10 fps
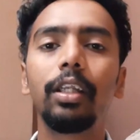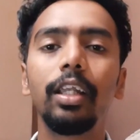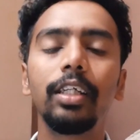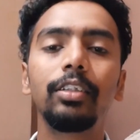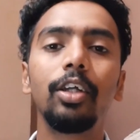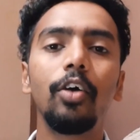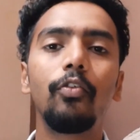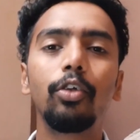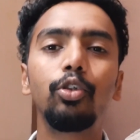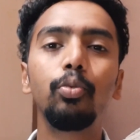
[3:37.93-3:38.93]
lens
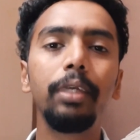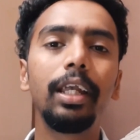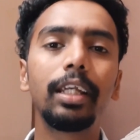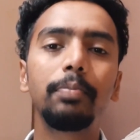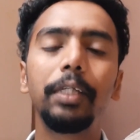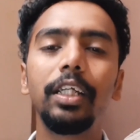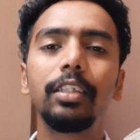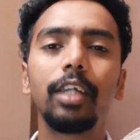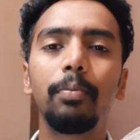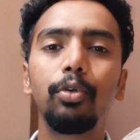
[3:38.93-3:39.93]
for zooming
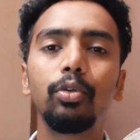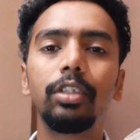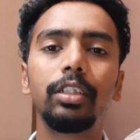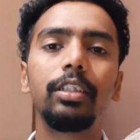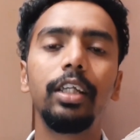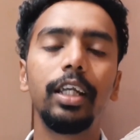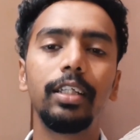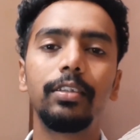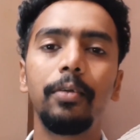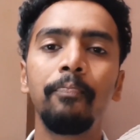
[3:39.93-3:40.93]
experience up to 60s.